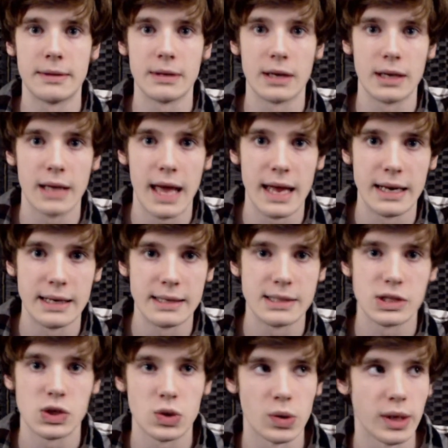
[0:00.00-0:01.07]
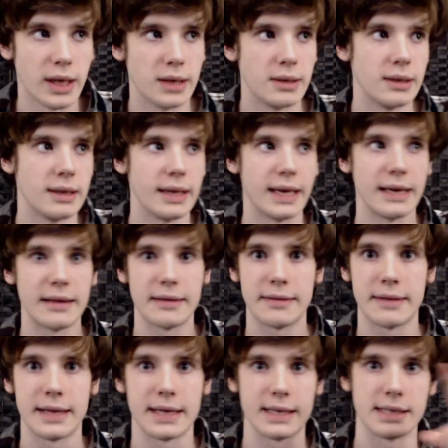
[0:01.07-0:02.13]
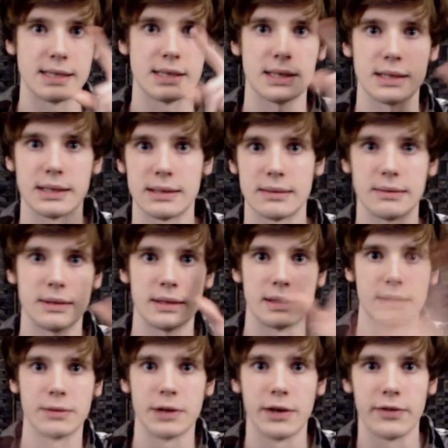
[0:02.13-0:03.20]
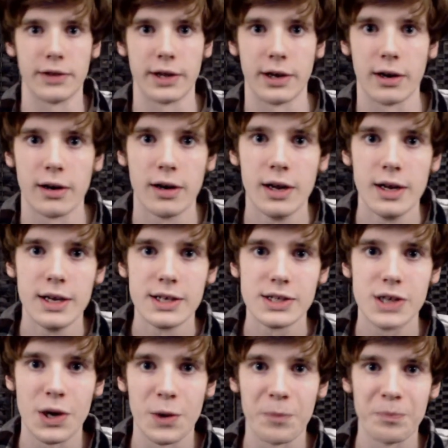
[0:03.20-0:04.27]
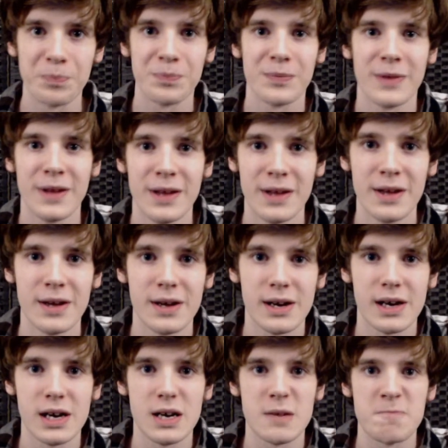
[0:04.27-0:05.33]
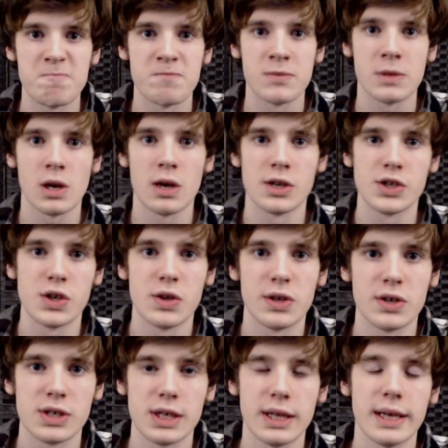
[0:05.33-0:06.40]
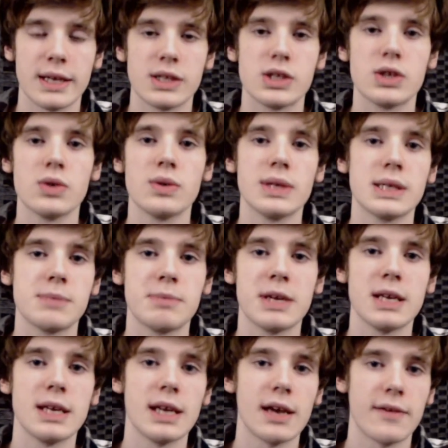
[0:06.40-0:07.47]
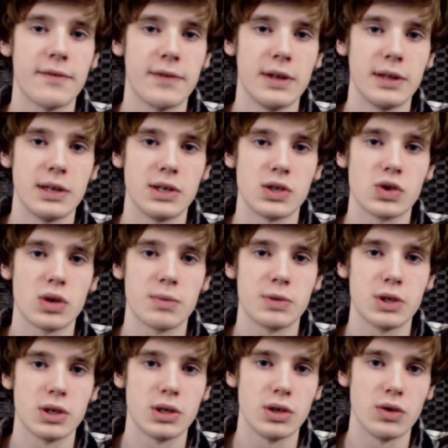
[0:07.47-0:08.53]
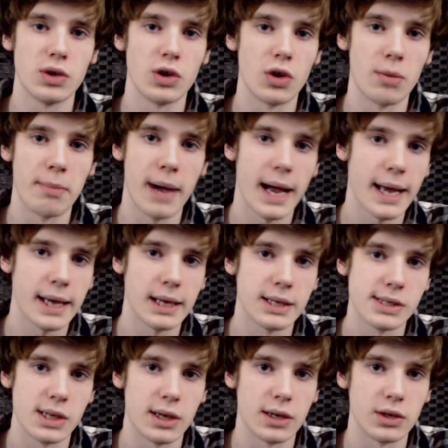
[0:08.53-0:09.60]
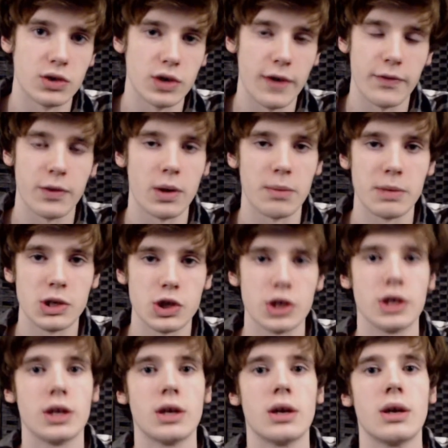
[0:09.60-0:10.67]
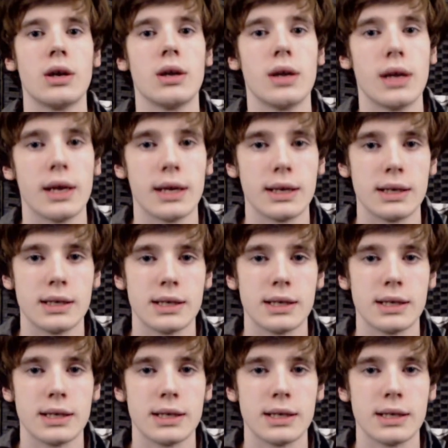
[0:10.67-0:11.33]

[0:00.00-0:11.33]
end screen link things on, whatever they are. So, also there's a link to this PDF in the description. You can go buy it. It's on DriveThruRPG. And